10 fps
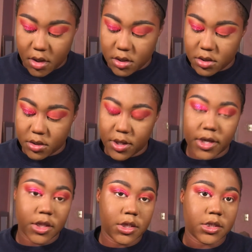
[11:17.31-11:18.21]
So I
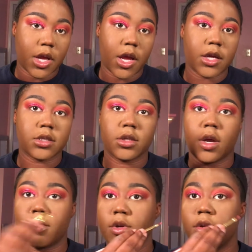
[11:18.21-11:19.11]
did this eye, so now
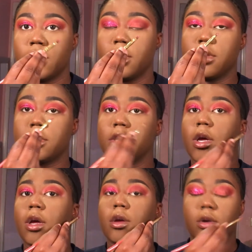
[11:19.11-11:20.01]
I'm gonna do this
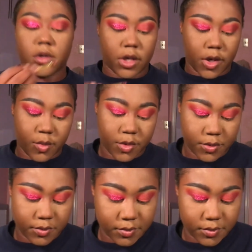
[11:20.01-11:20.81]
eye on camera.